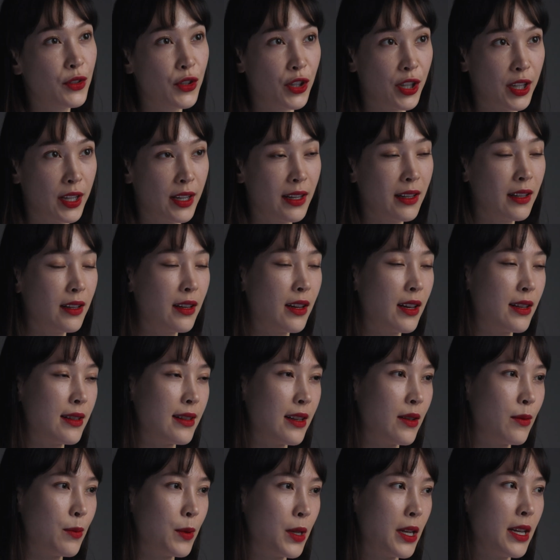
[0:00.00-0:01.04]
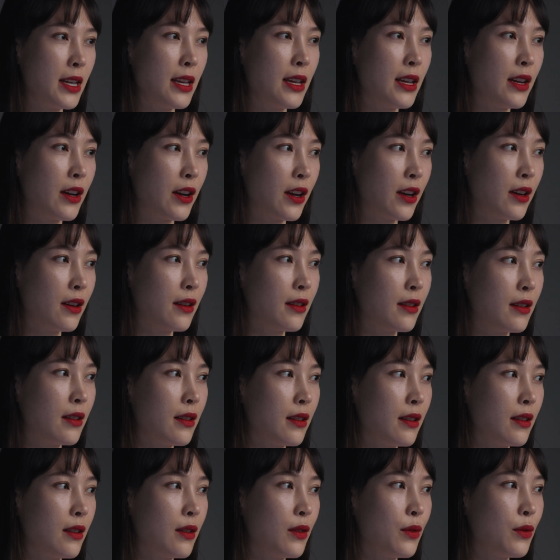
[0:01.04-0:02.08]
journey, as I've been here,
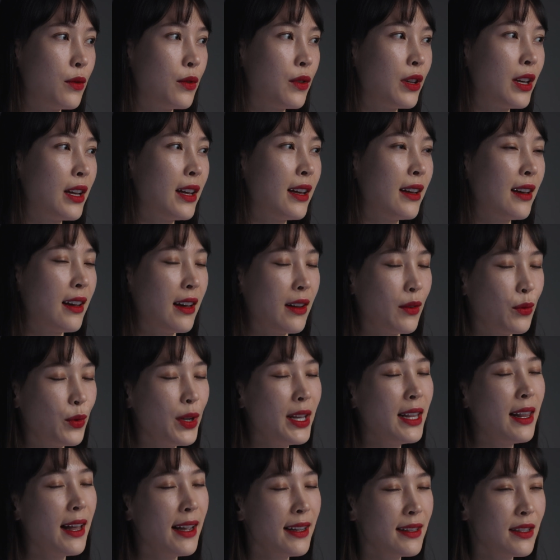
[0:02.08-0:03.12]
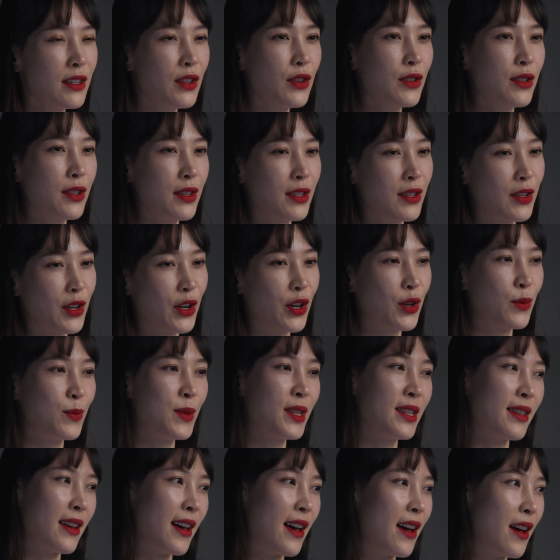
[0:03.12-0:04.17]
we like to use the
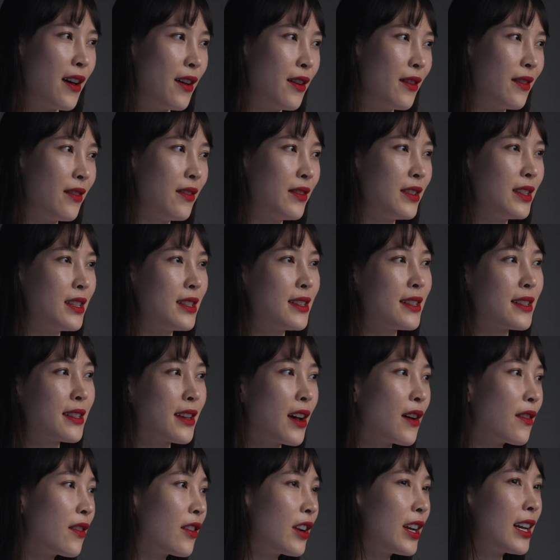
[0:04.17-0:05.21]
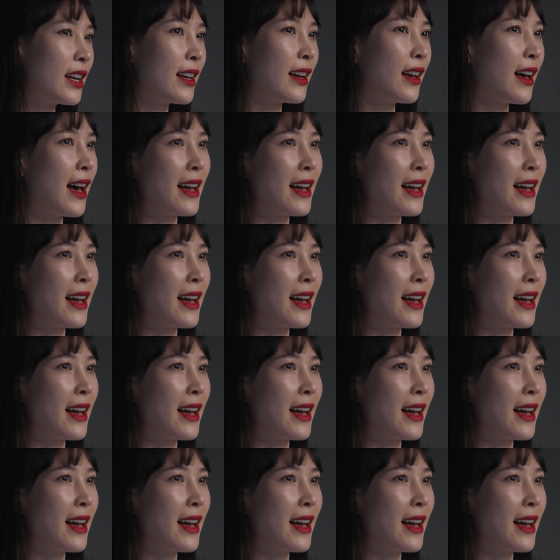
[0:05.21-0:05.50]
terms of discovering